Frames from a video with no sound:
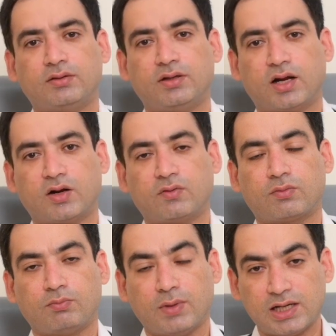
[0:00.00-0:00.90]
there are
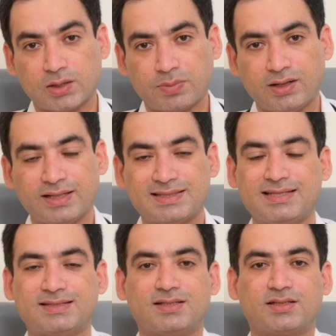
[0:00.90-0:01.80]
multiple
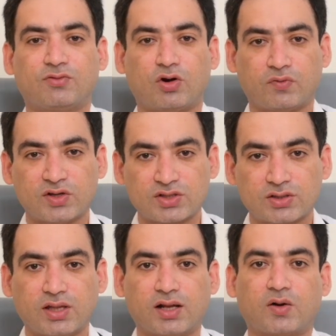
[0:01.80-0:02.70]
diseases for
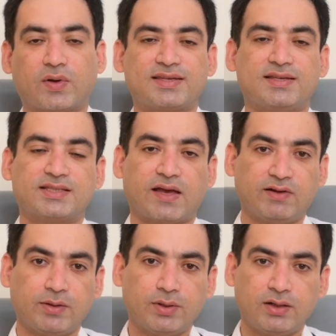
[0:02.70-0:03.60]
which there are vaccines
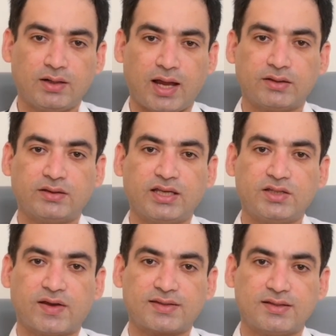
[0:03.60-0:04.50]
available, and
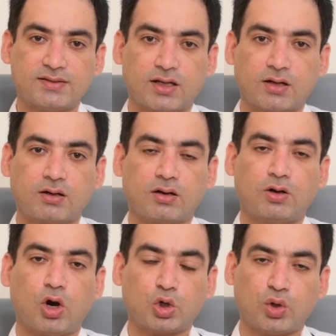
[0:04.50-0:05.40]
these vaccines are
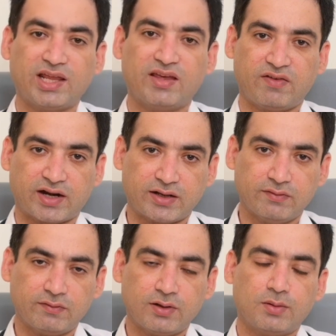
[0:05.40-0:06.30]
not only
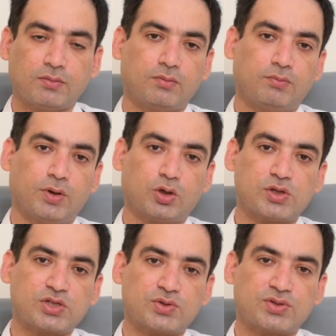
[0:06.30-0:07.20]
effective but
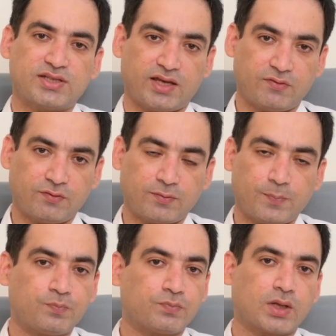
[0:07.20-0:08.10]
also safe.
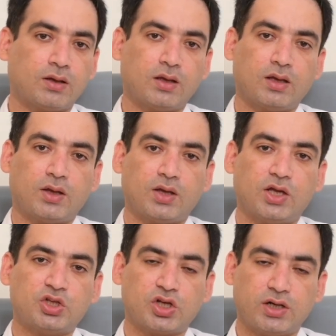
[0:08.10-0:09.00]

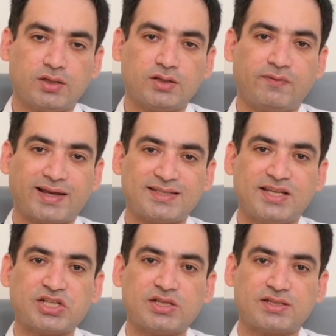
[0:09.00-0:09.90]
In children, the
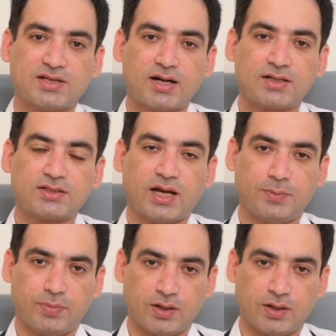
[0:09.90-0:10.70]
vaccination starts at